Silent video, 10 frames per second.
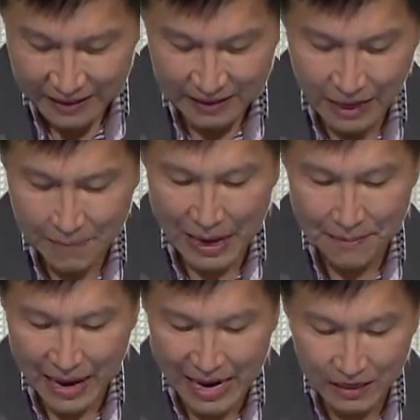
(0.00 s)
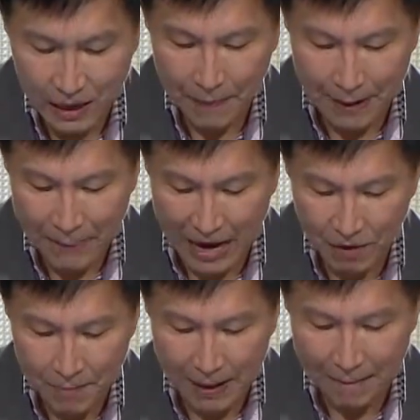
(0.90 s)
Not by might, not by
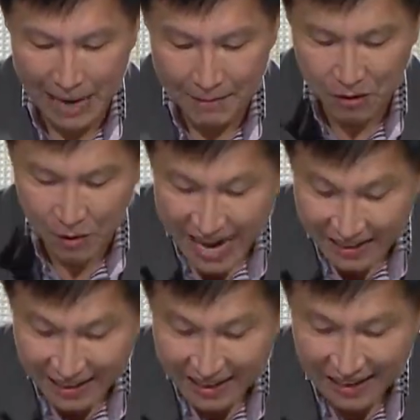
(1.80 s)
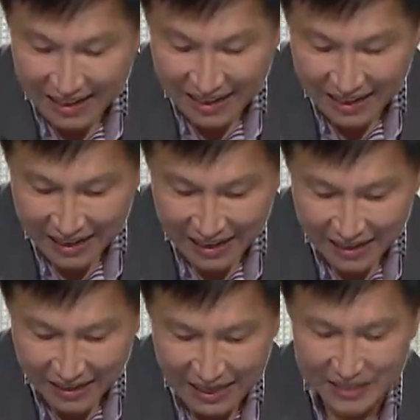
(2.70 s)
power, but by my what?
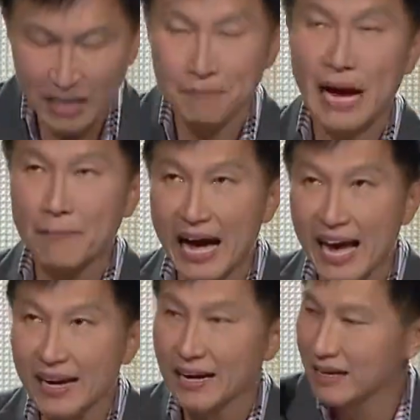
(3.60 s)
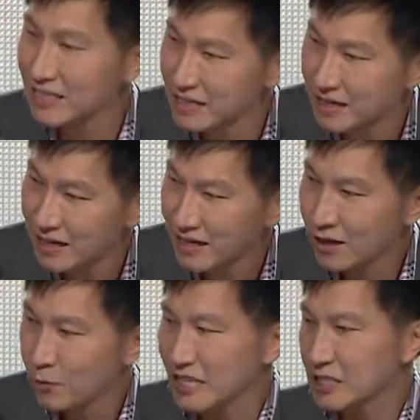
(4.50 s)
Can't hear. By my spirit.
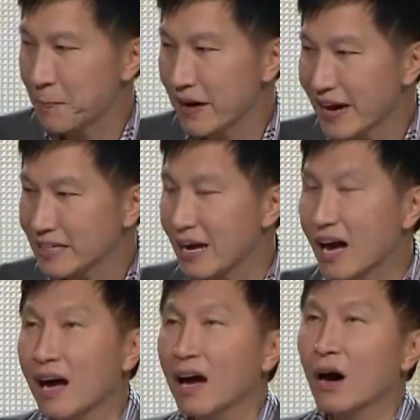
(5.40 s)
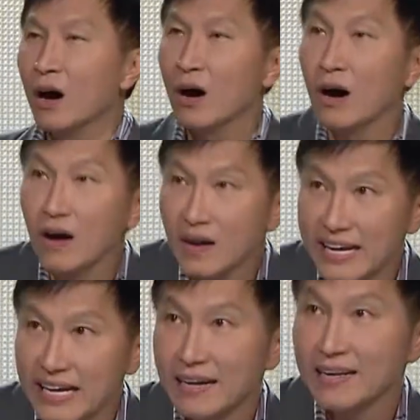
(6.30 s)
what spirit? The
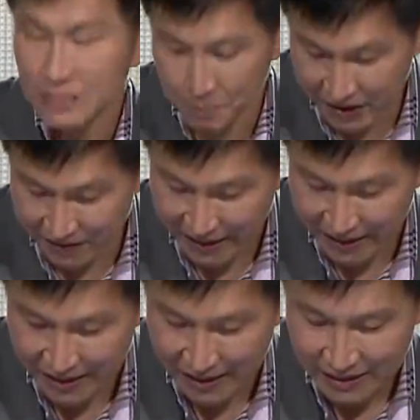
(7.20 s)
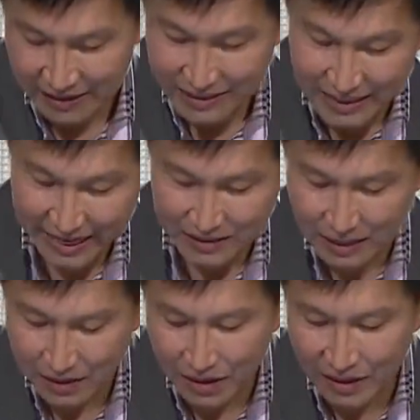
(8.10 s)
Holy Spirit, says
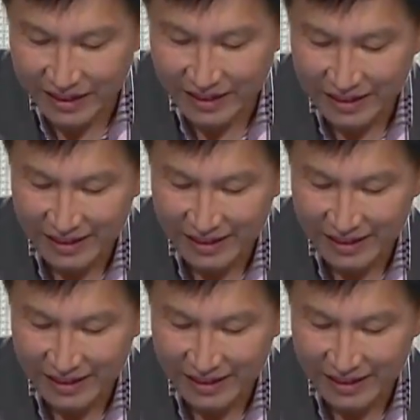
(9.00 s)
the Lord.